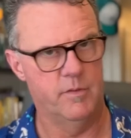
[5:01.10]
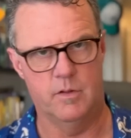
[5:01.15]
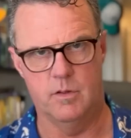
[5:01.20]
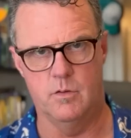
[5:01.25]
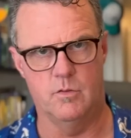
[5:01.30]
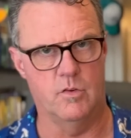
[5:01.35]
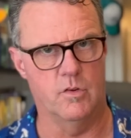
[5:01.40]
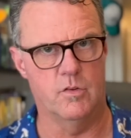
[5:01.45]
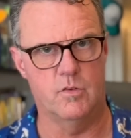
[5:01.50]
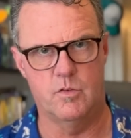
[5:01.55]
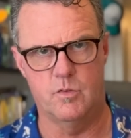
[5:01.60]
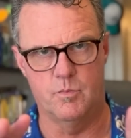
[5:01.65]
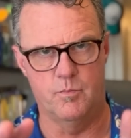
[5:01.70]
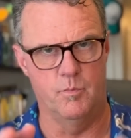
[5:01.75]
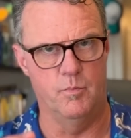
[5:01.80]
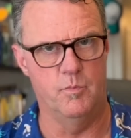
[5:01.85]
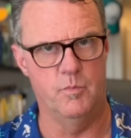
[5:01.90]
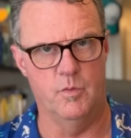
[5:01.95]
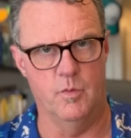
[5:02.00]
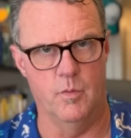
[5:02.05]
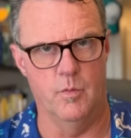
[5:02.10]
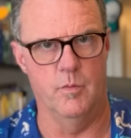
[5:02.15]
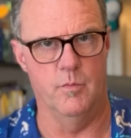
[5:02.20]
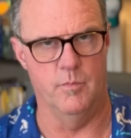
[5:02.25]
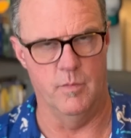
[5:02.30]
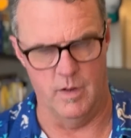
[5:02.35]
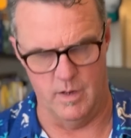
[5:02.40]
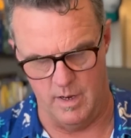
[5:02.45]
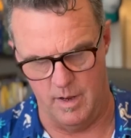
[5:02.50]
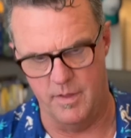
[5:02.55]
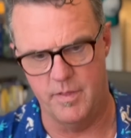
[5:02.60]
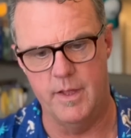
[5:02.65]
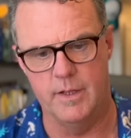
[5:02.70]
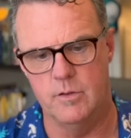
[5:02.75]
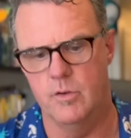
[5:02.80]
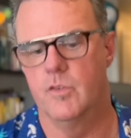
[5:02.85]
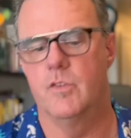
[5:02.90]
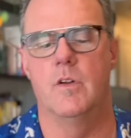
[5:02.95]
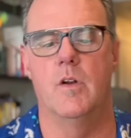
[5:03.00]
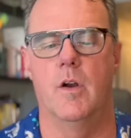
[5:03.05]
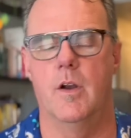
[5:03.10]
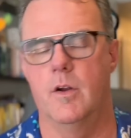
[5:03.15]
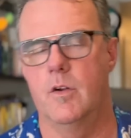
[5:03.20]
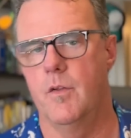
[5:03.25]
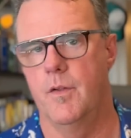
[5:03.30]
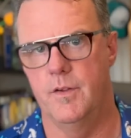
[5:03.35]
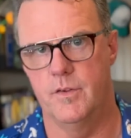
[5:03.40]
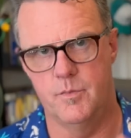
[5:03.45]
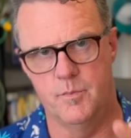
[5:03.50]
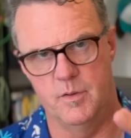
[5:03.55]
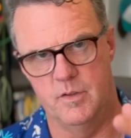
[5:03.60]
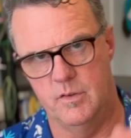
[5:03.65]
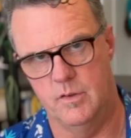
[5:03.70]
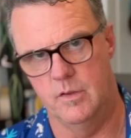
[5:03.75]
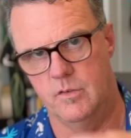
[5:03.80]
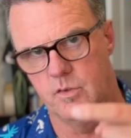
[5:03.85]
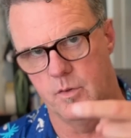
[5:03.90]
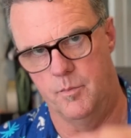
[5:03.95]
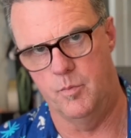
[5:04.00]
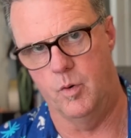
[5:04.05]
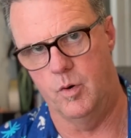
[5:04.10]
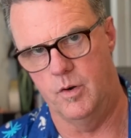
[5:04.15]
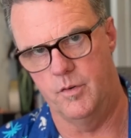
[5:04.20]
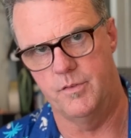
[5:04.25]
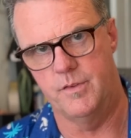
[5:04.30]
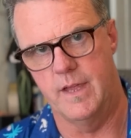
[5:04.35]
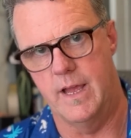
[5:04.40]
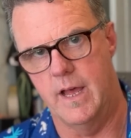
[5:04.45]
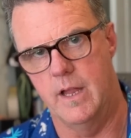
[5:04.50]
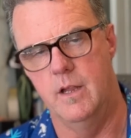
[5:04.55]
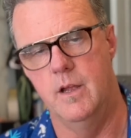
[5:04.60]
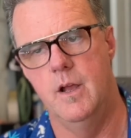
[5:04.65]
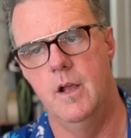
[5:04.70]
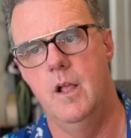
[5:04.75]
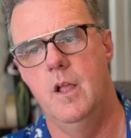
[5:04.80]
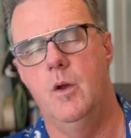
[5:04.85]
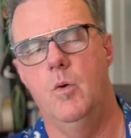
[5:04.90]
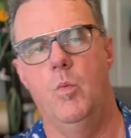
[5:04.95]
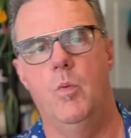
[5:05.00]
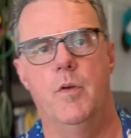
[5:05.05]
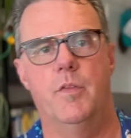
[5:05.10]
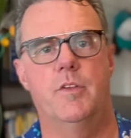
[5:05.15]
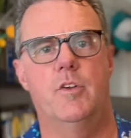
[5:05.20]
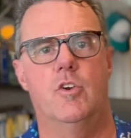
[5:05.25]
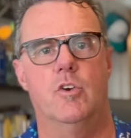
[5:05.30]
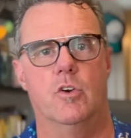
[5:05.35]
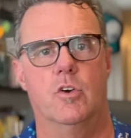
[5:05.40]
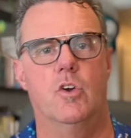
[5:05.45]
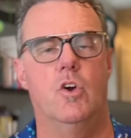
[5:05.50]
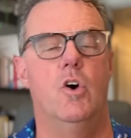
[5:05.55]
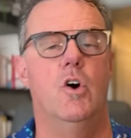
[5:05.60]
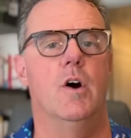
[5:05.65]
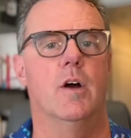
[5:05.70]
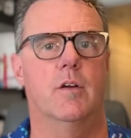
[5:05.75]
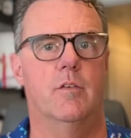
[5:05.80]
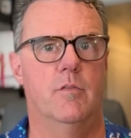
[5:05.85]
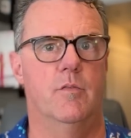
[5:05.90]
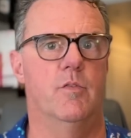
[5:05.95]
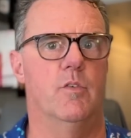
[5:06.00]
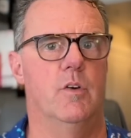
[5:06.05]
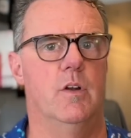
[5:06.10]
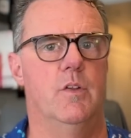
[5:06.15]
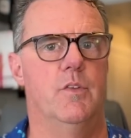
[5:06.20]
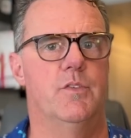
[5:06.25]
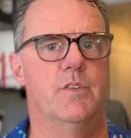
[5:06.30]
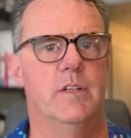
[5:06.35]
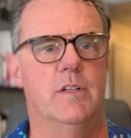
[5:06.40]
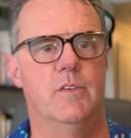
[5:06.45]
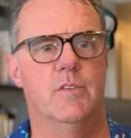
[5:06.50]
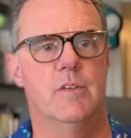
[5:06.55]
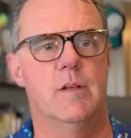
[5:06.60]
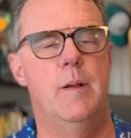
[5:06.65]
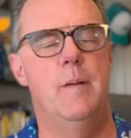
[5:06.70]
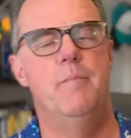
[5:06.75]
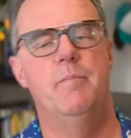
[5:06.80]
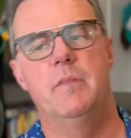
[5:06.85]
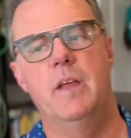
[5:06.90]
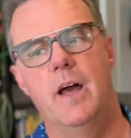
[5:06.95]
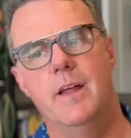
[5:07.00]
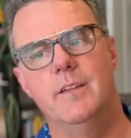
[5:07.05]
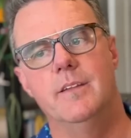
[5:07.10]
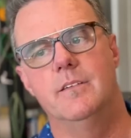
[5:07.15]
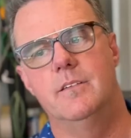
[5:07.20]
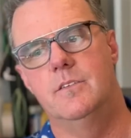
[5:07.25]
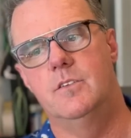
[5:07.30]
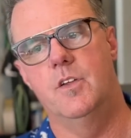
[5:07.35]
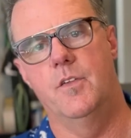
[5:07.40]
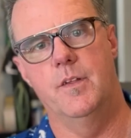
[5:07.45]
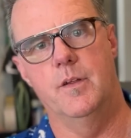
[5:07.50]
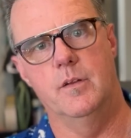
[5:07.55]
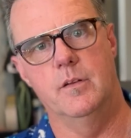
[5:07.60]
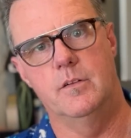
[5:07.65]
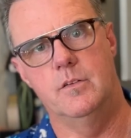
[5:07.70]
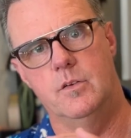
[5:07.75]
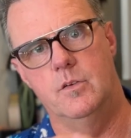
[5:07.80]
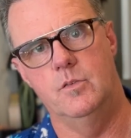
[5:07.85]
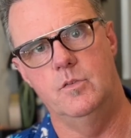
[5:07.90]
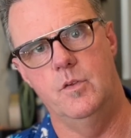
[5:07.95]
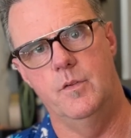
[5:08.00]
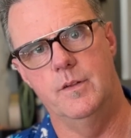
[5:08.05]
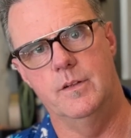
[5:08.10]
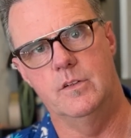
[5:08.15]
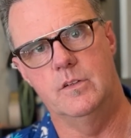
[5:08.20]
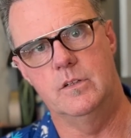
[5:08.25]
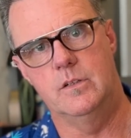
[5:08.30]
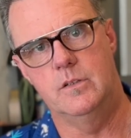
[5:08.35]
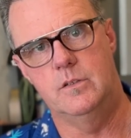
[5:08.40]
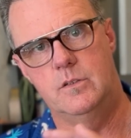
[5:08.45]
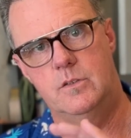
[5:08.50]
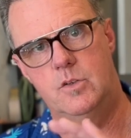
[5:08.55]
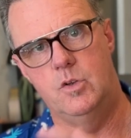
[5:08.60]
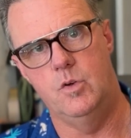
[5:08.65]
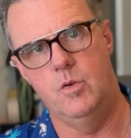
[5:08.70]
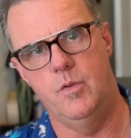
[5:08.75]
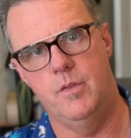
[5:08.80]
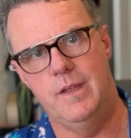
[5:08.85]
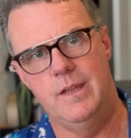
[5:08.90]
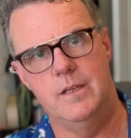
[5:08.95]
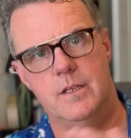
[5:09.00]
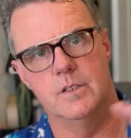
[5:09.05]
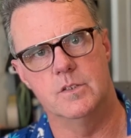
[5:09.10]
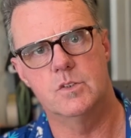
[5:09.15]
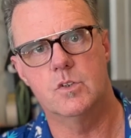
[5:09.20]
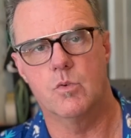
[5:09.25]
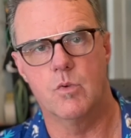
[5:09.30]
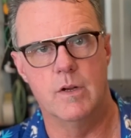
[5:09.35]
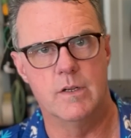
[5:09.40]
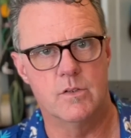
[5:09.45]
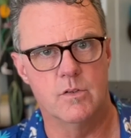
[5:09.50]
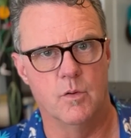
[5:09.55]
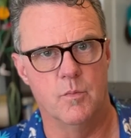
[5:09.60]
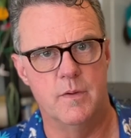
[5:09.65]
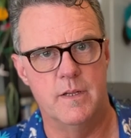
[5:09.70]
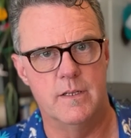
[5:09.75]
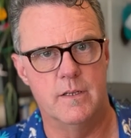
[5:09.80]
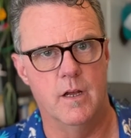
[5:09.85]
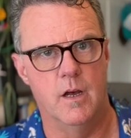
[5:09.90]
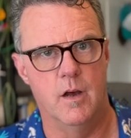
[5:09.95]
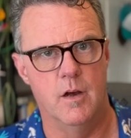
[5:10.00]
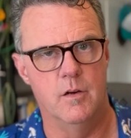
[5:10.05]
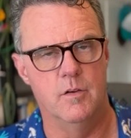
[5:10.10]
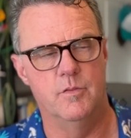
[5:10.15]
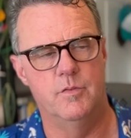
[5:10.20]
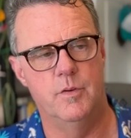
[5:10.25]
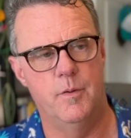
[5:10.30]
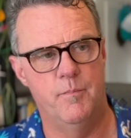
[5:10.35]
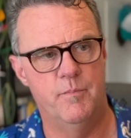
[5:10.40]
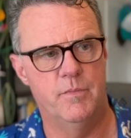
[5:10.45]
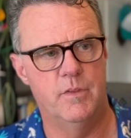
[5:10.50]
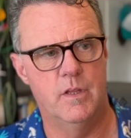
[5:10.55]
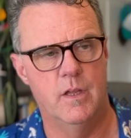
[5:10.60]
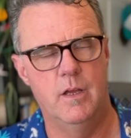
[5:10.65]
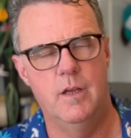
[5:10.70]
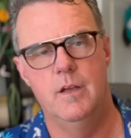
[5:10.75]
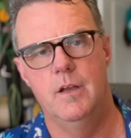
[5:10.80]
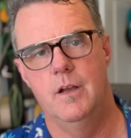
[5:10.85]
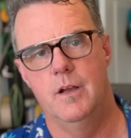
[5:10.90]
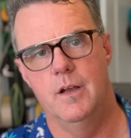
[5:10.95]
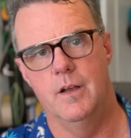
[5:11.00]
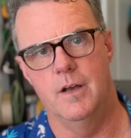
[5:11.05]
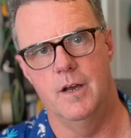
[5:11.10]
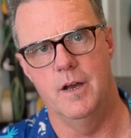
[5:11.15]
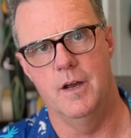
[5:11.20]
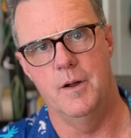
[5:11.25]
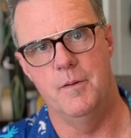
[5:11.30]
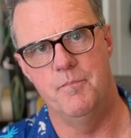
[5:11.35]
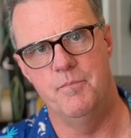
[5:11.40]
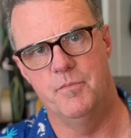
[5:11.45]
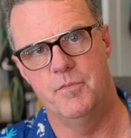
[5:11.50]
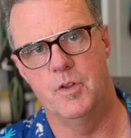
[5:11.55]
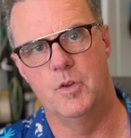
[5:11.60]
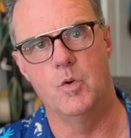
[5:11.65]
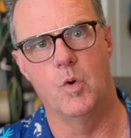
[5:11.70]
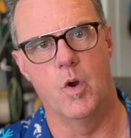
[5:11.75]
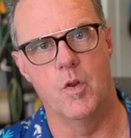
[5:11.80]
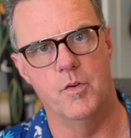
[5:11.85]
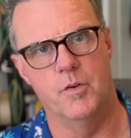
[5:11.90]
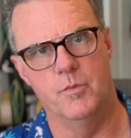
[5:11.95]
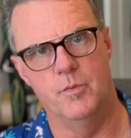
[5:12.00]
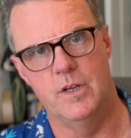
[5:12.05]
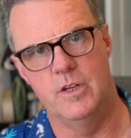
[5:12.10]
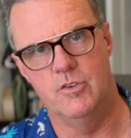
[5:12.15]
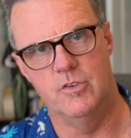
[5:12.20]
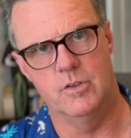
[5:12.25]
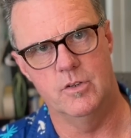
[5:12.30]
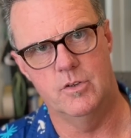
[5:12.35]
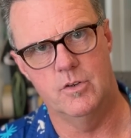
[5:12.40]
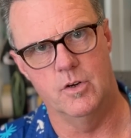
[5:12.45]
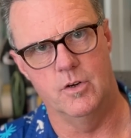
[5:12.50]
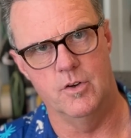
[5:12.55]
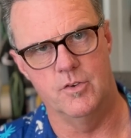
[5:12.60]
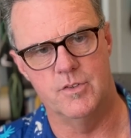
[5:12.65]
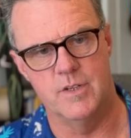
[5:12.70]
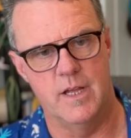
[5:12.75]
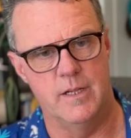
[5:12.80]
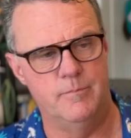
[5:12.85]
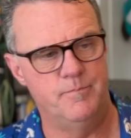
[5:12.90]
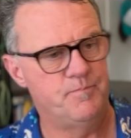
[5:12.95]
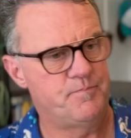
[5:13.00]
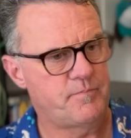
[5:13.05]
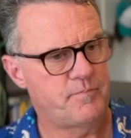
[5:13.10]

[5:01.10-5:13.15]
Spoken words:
just I think there's an article that supports that with Kirkuk, for instance, and to the disgruntlement of the northern region, Kurdistan,